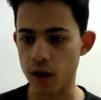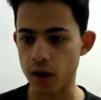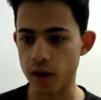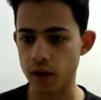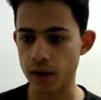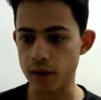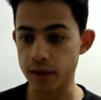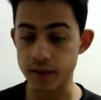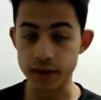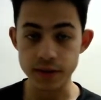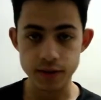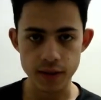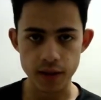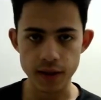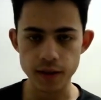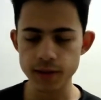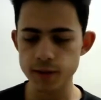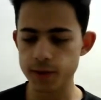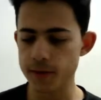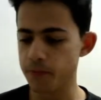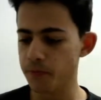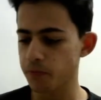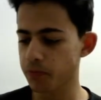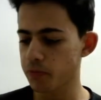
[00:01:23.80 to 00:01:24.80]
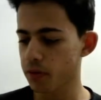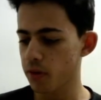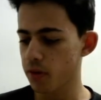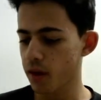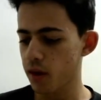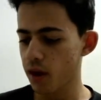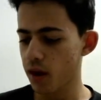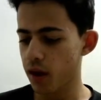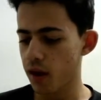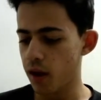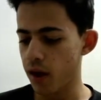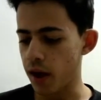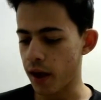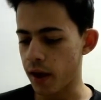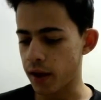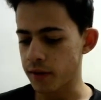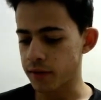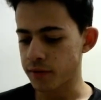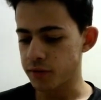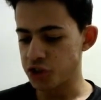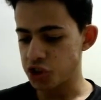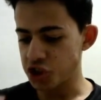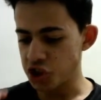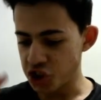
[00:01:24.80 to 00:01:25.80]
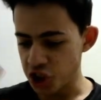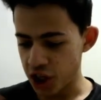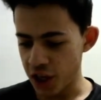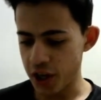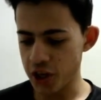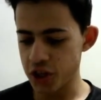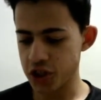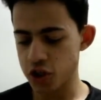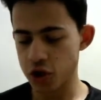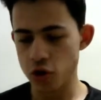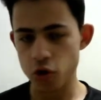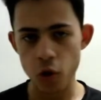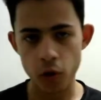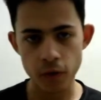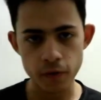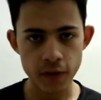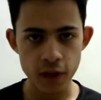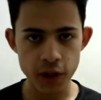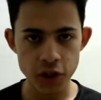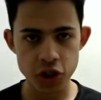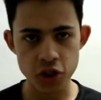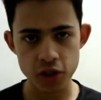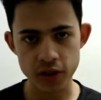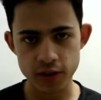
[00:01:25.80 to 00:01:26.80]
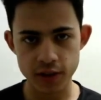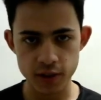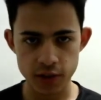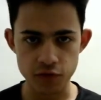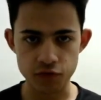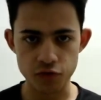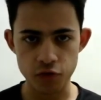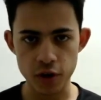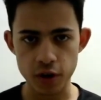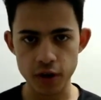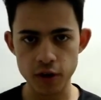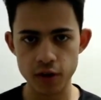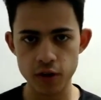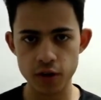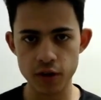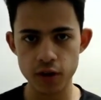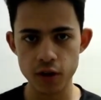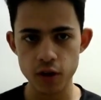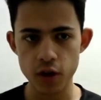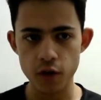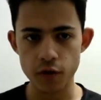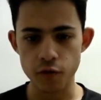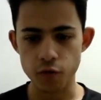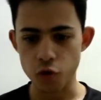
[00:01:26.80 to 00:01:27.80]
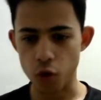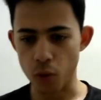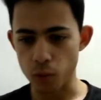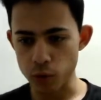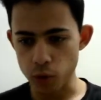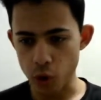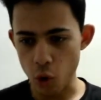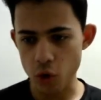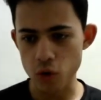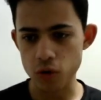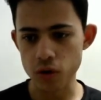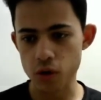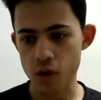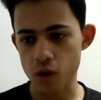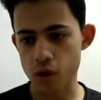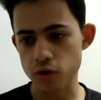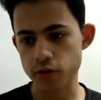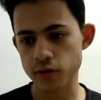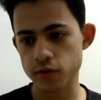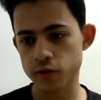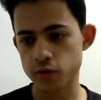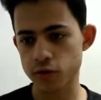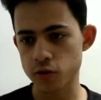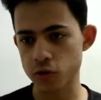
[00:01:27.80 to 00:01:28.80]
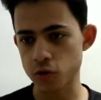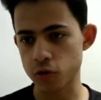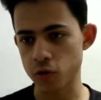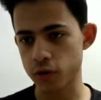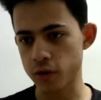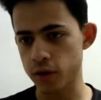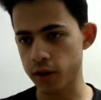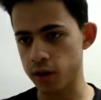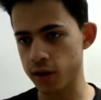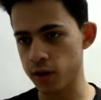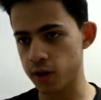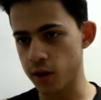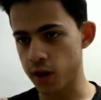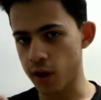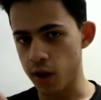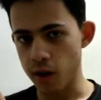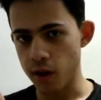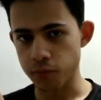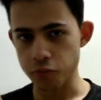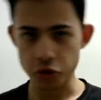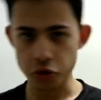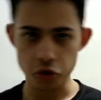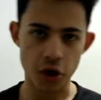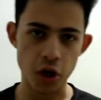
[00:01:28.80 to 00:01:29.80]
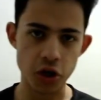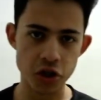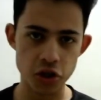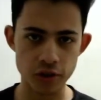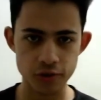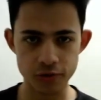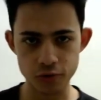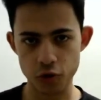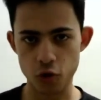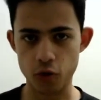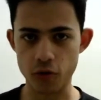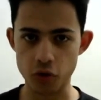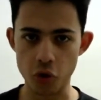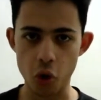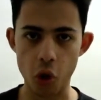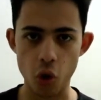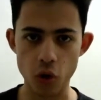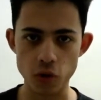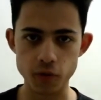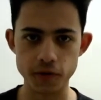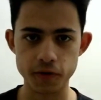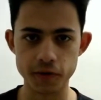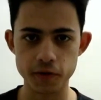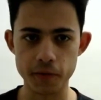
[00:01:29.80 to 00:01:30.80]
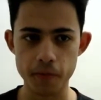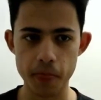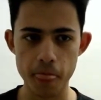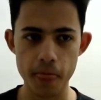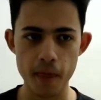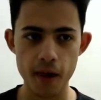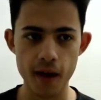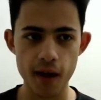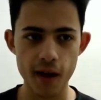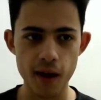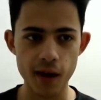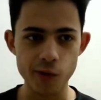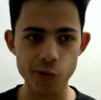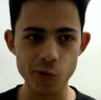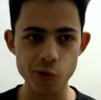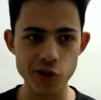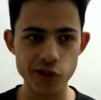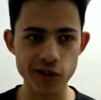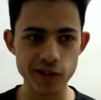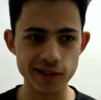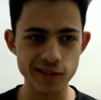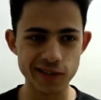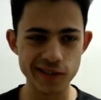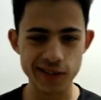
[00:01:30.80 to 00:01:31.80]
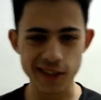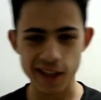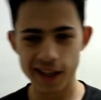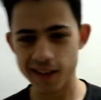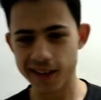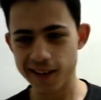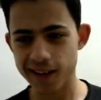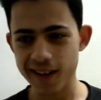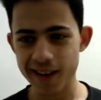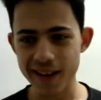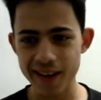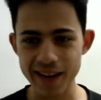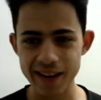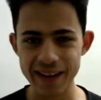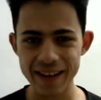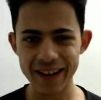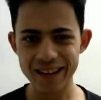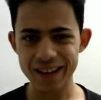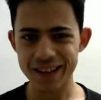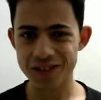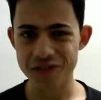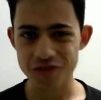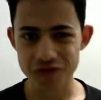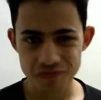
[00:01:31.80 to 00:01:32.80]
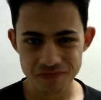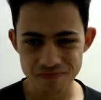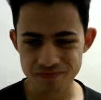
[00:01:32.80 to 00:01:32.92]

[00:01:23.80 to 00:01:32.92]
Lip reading: in this case, and change the connection string from localhost to the production server host, which is like kind of